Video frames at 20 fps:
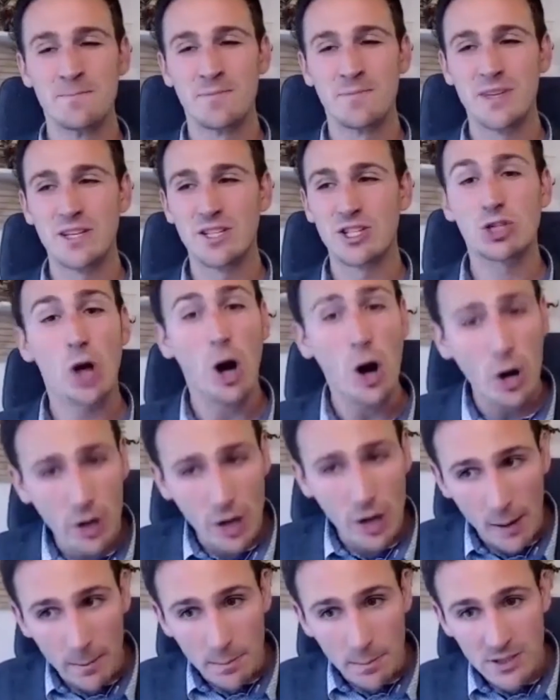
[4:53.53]

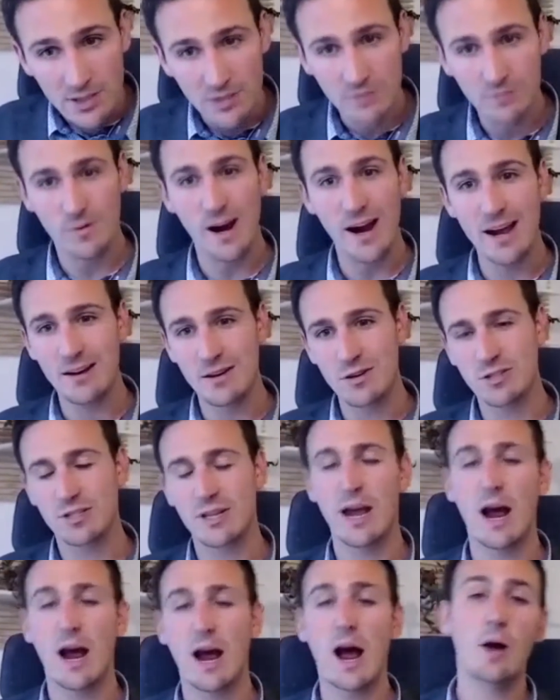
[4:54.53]
Startups, right? You
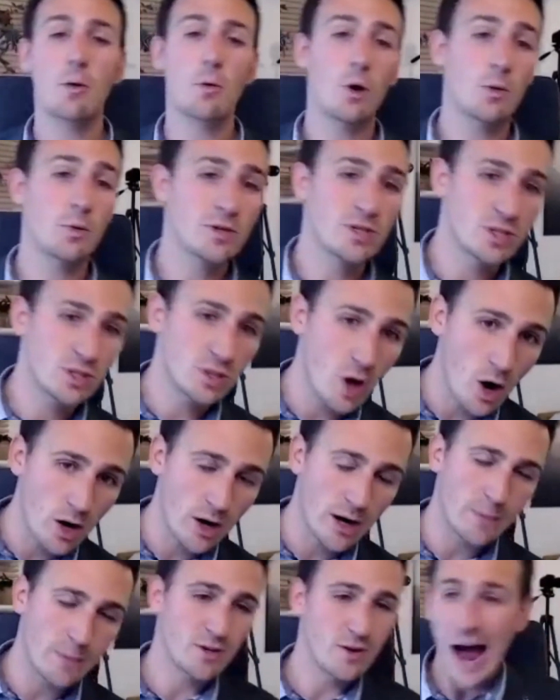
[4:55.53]
say, I work with
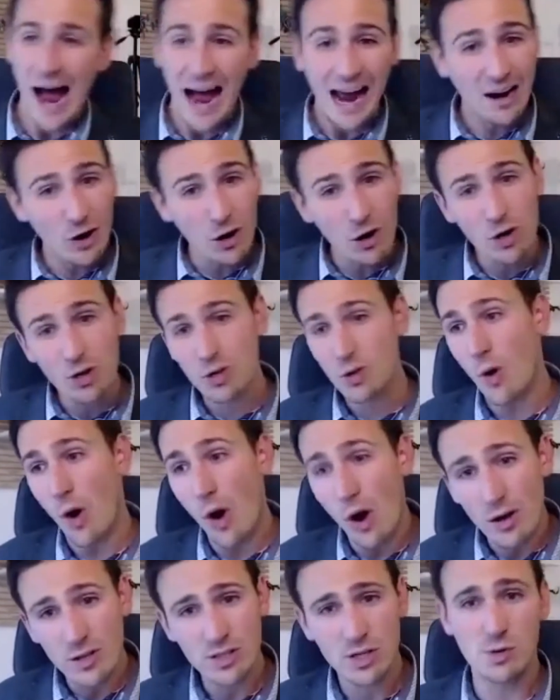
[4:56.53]
startups. I'd argue
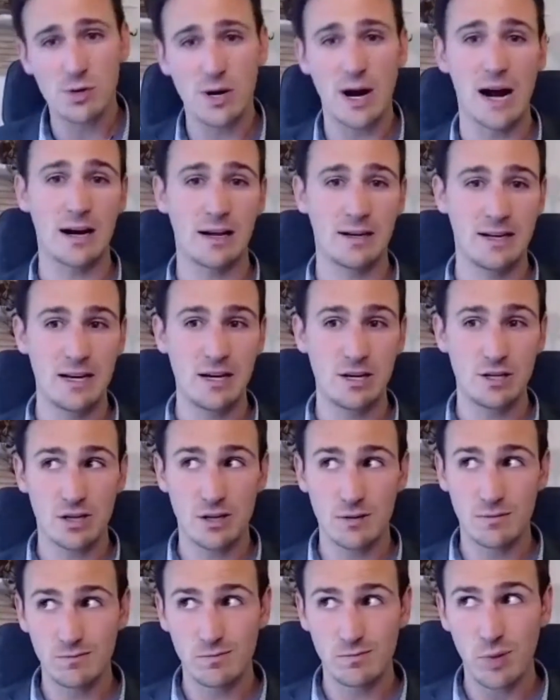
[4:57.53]
also not a niche,
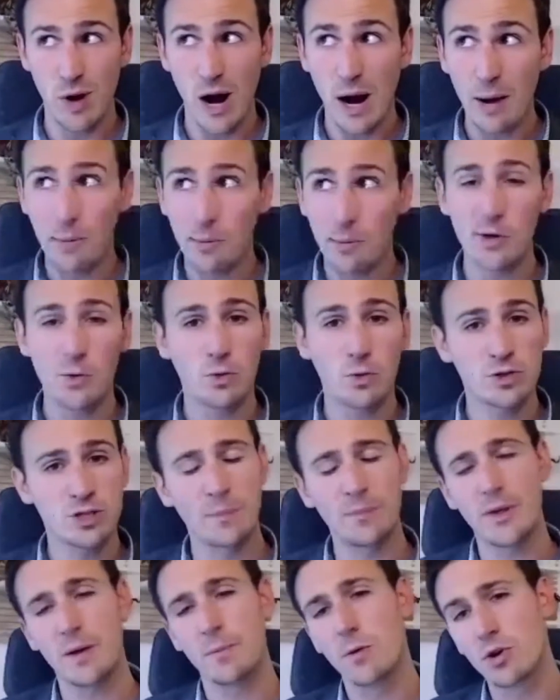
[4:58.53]
and probably
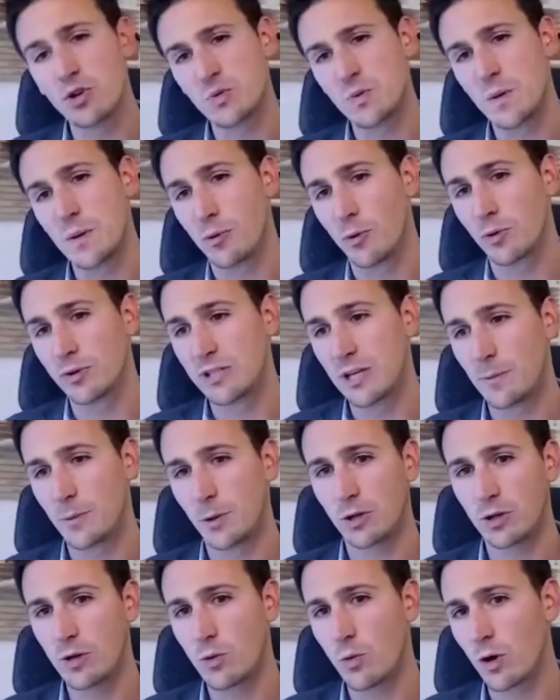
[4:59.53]
something most people would
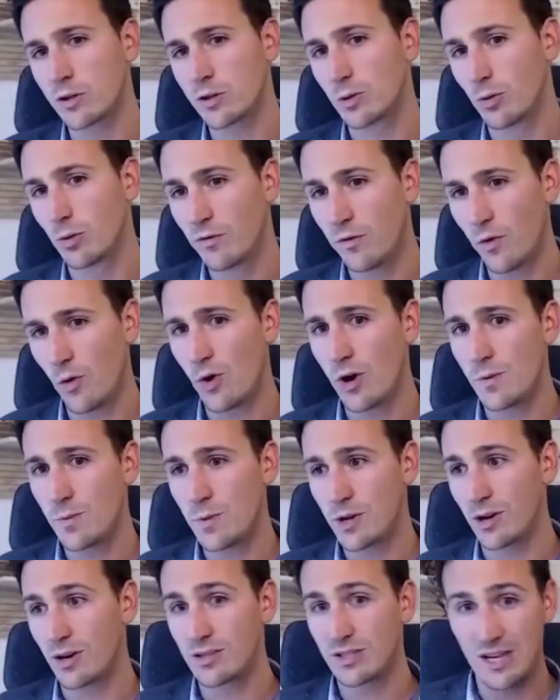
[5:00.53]
typically want to avoid,
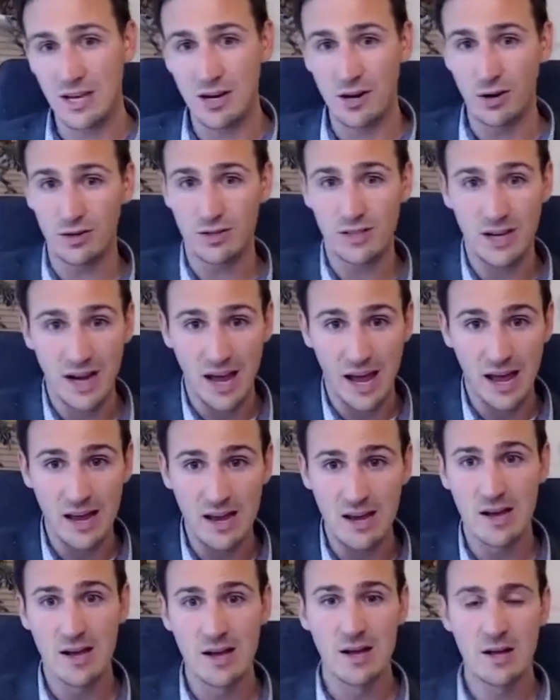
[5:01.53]
because here
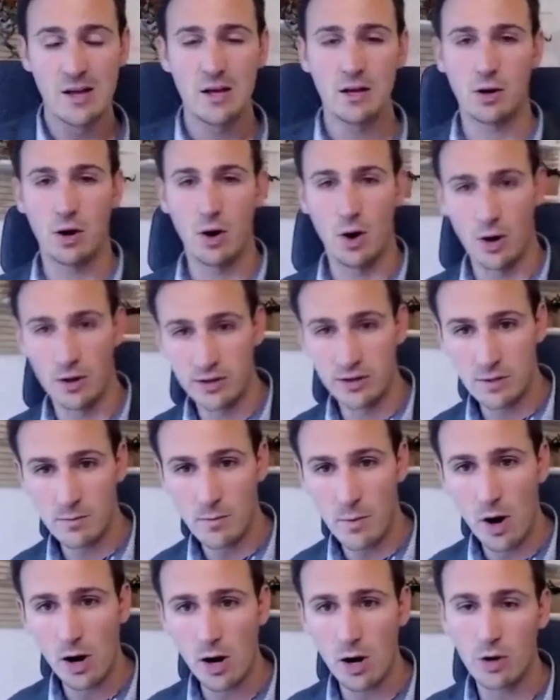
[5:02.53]
today, gone
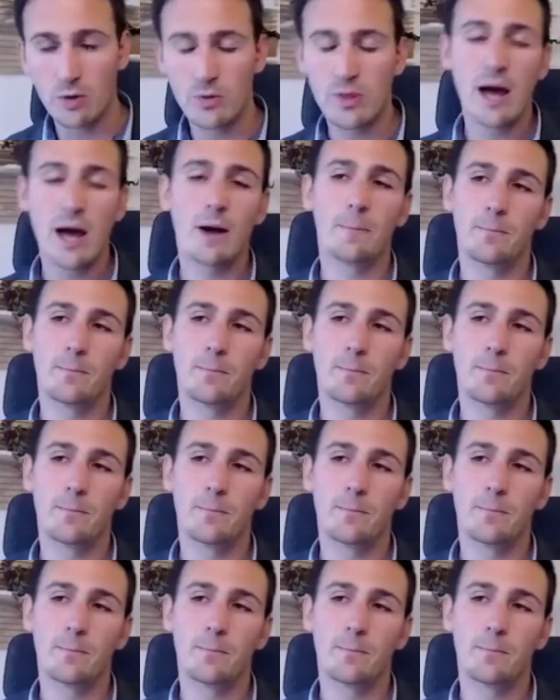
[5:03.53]
tomorrow. Now,